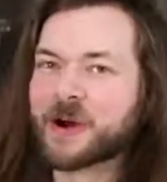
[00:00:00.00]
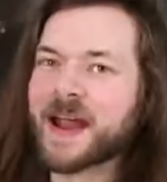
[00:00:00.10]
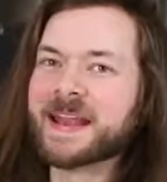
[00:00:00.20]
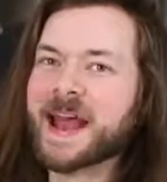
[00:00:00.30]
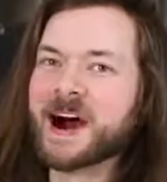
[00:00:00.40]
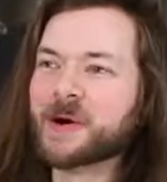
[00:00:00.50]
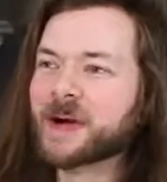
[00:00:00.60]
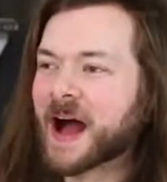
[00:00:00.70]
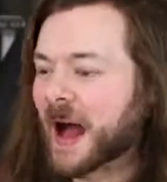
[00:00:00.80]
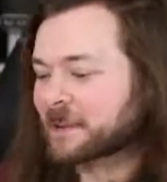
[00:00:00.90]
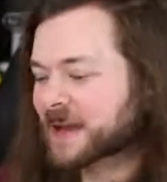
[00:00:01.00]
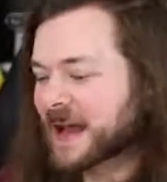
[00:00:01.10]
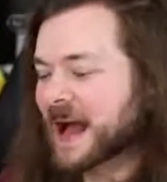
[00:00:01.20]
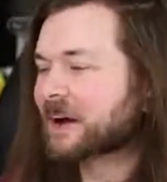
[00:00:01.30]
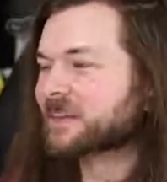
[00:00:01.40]
right now. I'm
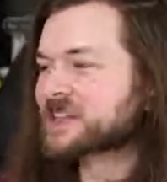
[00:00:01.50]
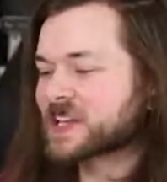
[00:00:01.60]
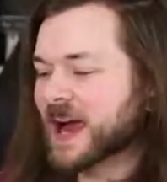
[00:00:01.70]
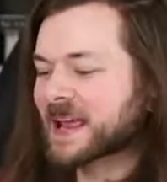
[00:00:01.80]
gonna have to